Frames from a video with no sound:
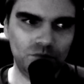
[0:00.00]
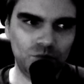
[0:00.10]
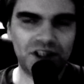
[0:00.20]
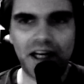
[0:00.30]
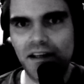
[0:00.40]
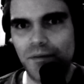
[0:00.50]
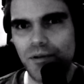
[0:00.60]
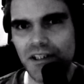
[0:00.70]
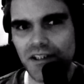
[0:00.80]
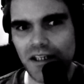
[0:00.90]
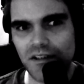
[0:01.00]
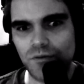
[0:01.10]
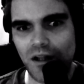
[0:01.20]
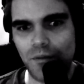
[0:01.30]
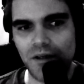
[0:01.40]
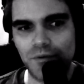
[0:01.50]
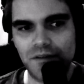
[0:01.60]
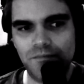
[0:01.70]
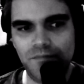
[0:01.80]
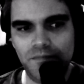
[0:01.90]
which I can appreciate as well, but it
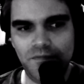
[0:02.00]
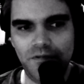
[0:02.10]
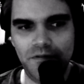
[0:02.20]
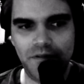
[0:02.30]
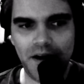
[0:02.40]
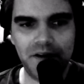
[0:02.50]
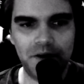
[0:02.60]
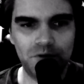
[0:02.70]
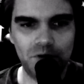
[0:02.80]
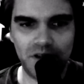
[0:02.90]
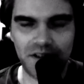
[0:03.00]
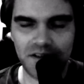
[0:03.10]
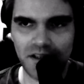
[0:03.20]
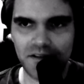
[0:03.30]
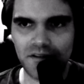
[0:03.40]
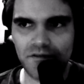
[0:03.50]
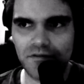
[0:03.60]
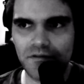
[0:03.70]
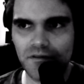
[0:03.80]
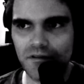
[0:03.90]
was very rule
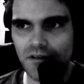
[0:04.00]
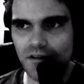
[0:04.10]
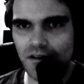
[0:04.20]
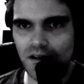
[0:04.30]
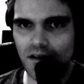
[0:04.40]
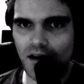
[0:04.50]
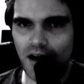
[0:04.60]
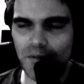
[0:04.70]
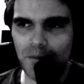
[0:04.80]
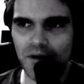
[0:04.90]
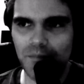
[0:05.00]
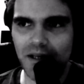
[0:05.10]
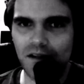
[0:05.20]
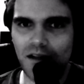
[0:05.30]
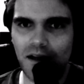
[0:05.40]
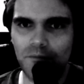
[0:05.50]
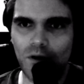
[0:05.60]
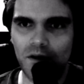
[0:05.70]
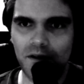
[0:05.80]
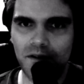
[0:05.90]
intensive. I remember it being a lot
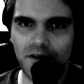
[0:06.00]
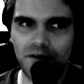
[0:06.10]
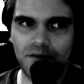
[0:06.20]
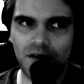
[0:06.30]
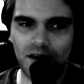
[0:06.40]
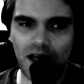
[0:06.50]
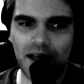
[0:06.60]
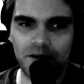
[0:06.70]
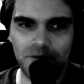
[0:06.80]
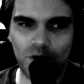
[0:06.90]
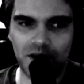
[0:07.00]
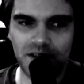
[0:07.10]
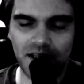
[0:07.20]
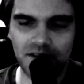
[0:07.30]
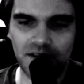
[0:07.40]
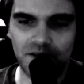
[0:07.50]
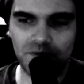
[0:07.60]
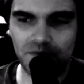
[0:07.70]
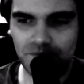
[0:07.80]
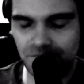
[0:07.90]
more intense
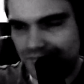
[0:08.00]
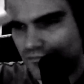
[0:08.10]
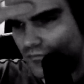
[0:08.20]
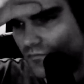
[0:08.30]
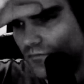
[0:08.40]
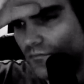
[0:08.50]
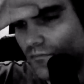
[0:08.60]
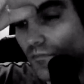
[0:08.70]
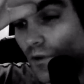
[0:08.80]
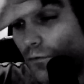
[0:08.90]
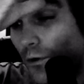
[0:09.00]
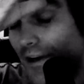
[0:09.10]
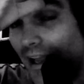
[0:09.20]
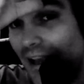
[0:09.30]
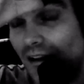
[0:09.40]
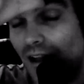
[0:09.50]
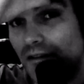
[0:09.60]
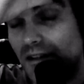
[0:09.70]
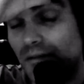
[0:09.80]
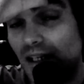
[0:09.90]
than 40K in a lot
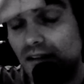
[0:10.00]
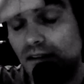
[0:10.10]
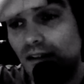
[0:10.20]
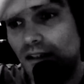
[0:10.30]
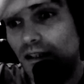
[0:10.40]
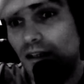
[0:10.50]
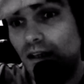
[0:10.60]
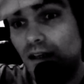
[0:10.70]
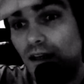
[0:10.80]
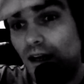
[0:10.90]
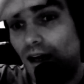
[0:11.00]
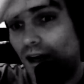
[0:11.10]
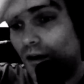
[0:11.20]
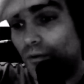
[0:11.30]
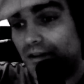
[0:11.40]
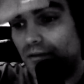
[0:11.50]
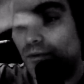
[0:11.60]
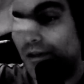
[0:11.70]
of respects, with